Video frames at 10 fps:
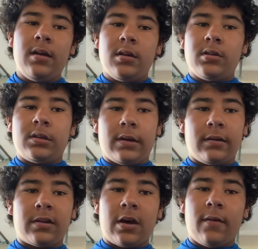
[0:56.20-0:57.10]
So I'll
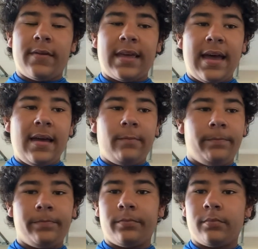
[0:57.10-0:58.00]
go over that.
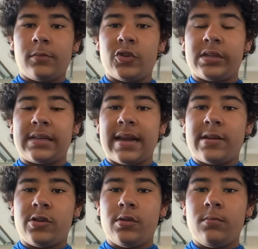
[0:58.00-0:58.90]
Just stay
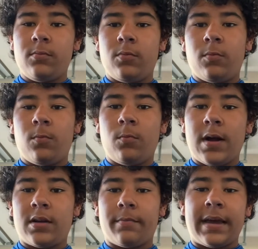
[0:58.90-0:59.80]
tuned.
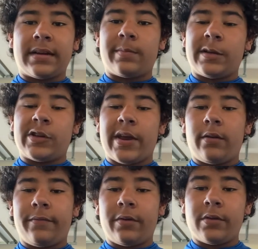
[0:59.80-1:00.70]
Welcome back to my channel
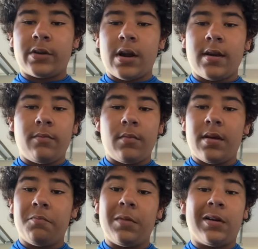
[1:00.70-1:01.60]
if you're returning.
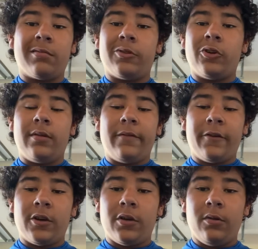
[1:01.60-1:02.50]
Welcome to it if
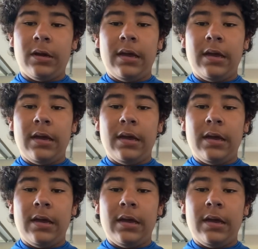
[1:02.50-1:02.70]
you're new.